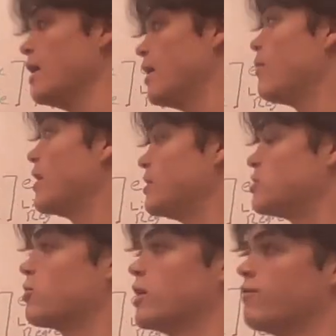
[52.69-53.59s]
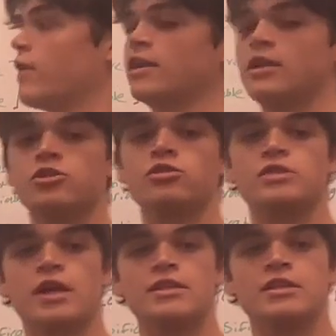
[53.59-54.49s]
And by this, we're going to finally introduce
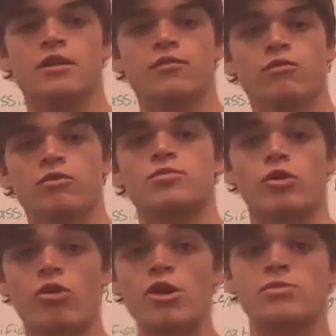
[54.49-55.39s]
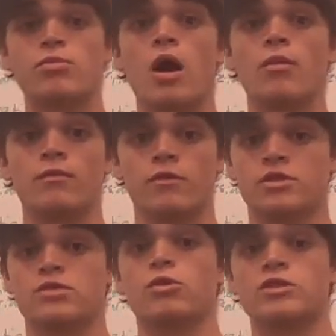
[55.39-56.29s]
the idea of what's a regression problem
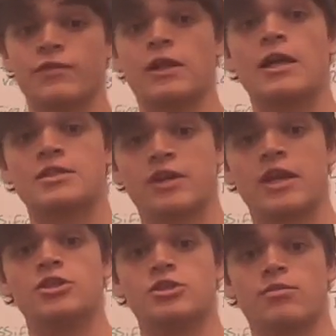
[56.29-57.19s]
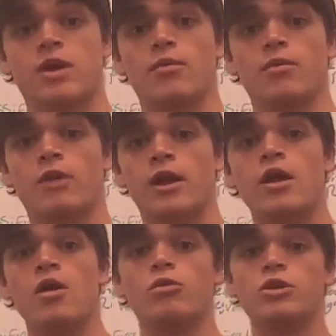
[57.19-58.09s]
versus what's a classification problem, right?
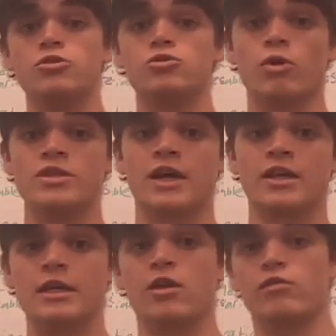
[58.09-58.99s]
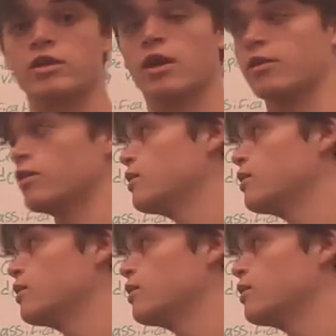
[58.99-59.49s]
When you use one technique over the other.